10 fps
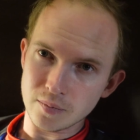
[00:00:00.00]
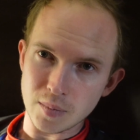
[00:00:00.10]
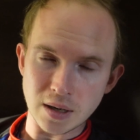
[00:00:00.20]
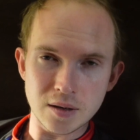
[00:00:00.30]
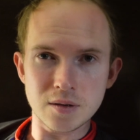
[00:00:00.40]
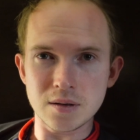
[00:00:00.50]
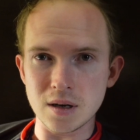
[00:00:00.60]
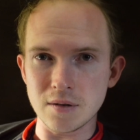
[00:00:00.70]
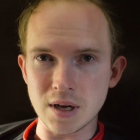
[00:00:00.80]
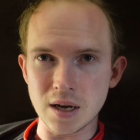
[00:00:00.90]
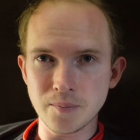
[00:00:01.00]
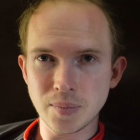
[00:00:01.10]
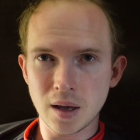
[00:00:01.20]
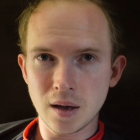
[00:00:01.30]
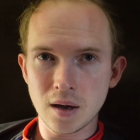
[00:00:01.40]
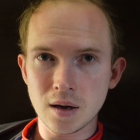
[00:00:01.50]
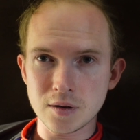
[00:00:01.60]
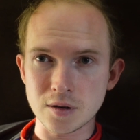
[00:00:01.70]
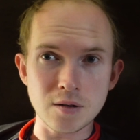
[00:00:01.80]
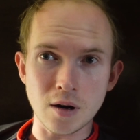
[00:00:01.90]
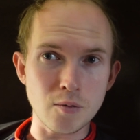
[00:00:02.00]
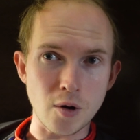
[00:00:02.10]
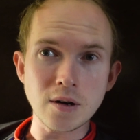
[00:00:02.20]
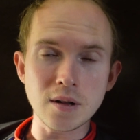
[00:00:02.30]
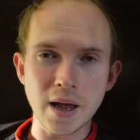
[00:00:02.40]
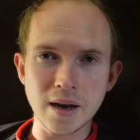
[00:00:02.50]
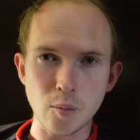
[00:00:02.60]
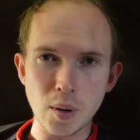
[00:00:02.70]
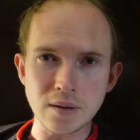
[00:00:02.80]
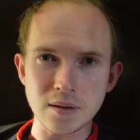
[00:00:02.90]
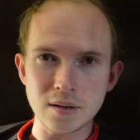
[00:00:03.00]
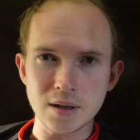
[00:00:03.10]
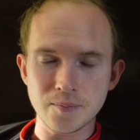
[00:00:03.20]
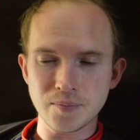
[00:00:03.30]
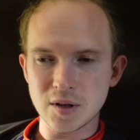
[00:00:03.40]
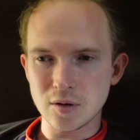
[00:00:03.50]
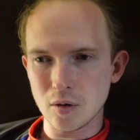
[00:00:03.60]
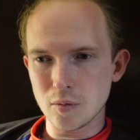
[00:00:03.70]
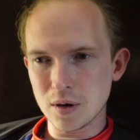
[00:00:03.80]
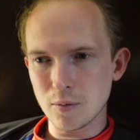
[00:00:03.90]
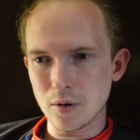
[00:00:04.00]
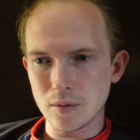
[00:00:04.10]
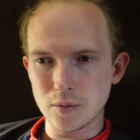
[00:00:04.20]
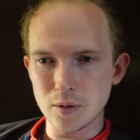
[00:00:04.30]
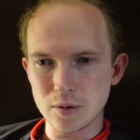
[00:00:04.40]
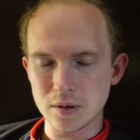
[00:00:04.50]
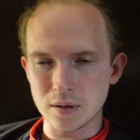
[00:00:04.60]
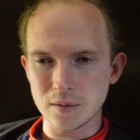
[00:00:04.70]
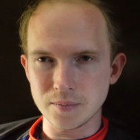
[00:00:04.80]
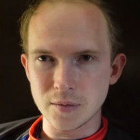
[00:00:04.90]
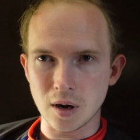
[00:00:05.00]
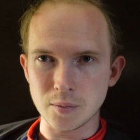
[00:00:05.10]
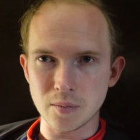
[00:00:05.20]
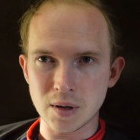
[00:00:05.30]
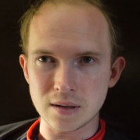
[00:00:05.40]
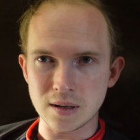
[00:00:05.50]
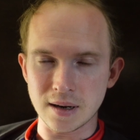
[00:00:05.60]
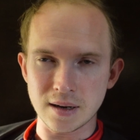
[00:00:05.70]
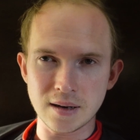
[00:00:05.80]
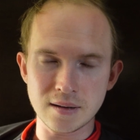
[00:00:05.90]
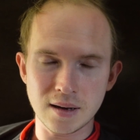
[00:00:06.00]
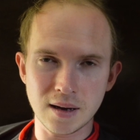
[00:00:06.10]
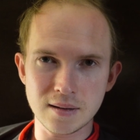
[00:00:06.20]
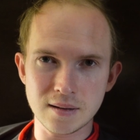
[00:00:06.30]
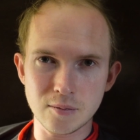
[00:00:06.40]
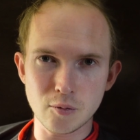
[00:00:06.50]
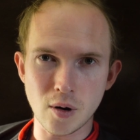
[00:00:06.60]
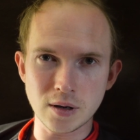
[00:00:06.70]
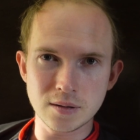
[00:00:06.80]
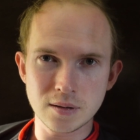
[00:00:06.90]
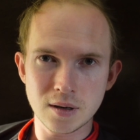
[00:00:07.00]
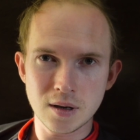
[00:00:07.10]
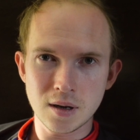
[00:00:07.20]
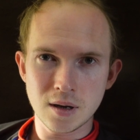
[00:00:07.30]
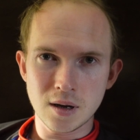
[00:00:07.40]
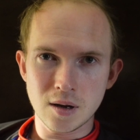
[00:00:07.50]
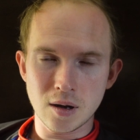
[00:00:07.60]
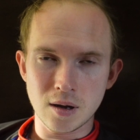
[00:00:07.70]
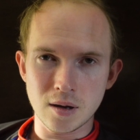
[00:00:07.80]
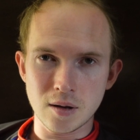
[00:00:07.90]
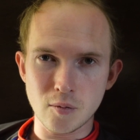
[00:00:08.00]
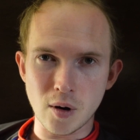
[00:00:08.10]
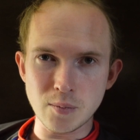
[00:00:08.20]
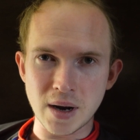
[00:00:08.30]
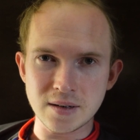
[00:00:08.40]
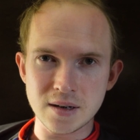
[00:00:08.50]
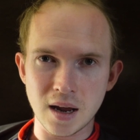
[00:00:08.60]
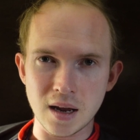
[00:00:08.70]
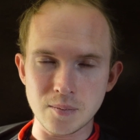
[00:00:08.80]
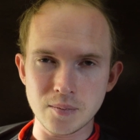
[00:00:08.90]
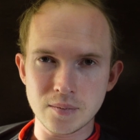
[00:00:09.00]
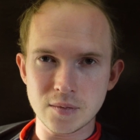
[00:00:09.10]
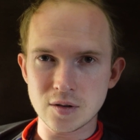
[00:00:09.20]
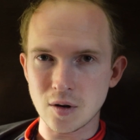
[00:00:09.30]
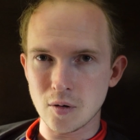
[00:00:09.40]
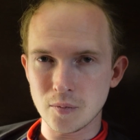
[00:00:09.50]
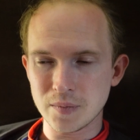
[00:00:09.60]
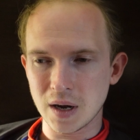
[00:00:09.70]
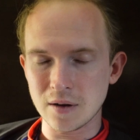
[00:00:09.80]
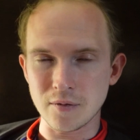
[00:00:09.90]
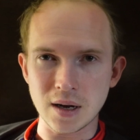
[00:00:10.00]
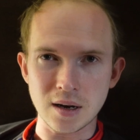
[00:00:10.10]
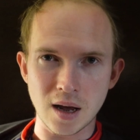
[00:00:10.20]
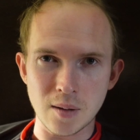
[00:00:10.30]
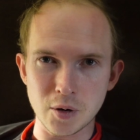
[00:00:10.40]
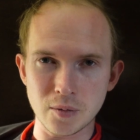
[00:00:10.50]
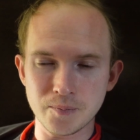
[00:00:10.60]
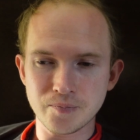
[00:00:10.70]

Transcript: made it to TV. Just got to run the ladder basically. So we were still optimistic, and it's a one match game, so anything can happen.